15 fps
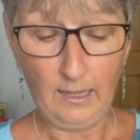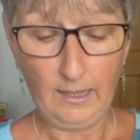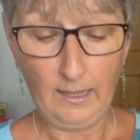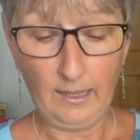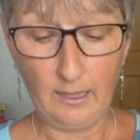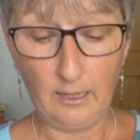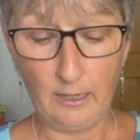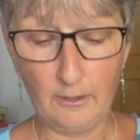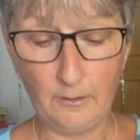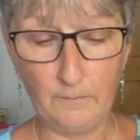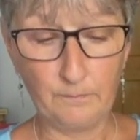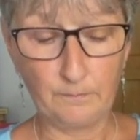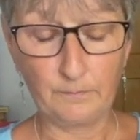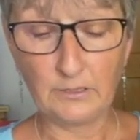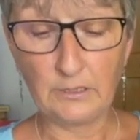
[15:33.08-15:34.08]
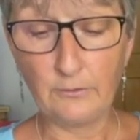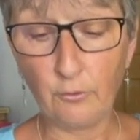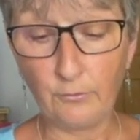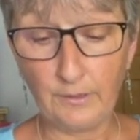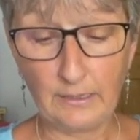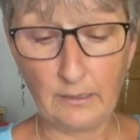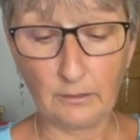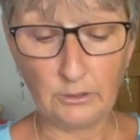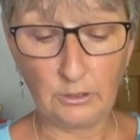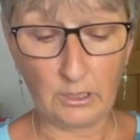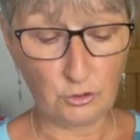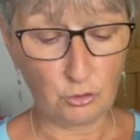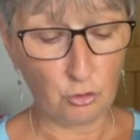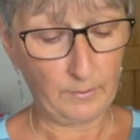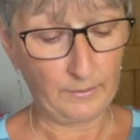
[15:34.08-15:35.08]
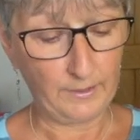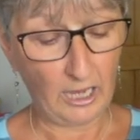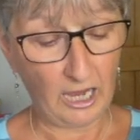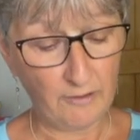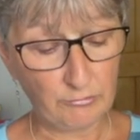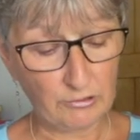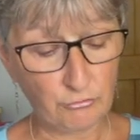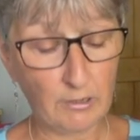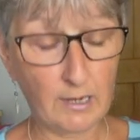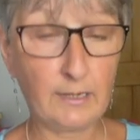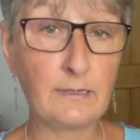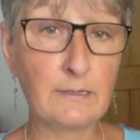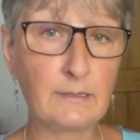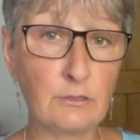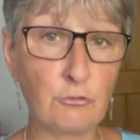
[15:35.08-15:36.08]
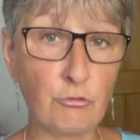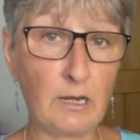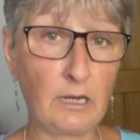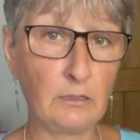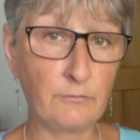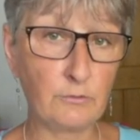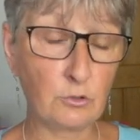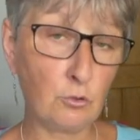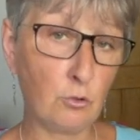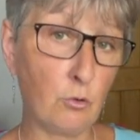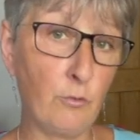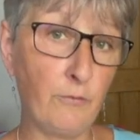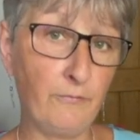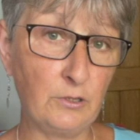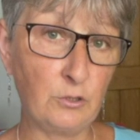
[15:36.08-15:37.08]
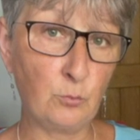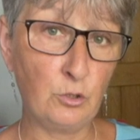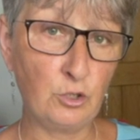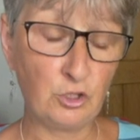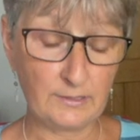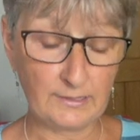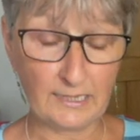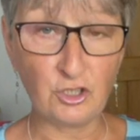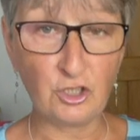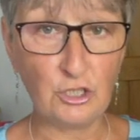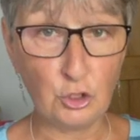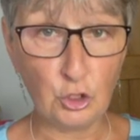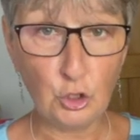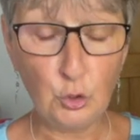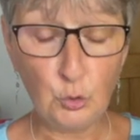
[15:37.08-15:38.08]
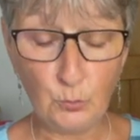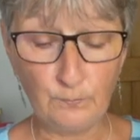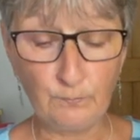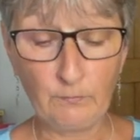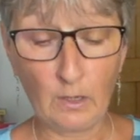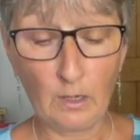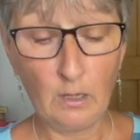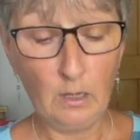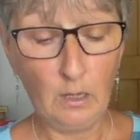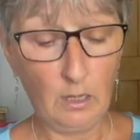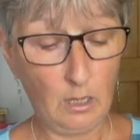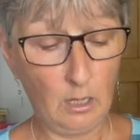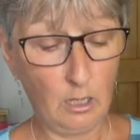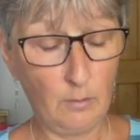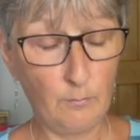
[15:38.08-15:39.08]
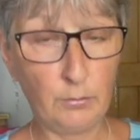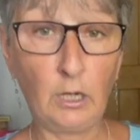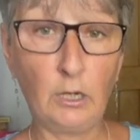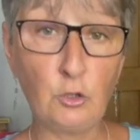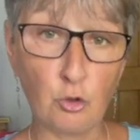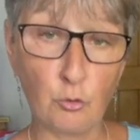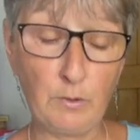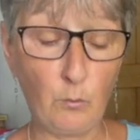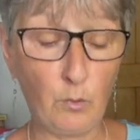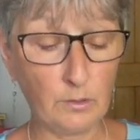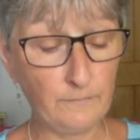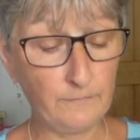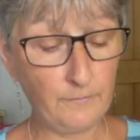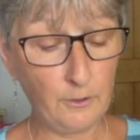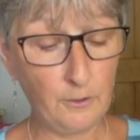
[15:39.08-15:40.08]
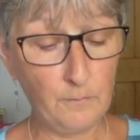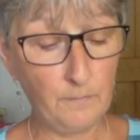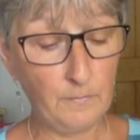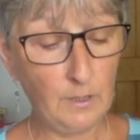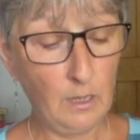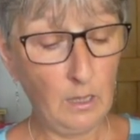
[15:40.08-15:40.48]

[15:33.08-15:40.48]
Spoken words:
So you've got, then I've talked about the Avebury Dragons, the Dragon of the Tor, of which there's actually 2, but I only talk about one of them.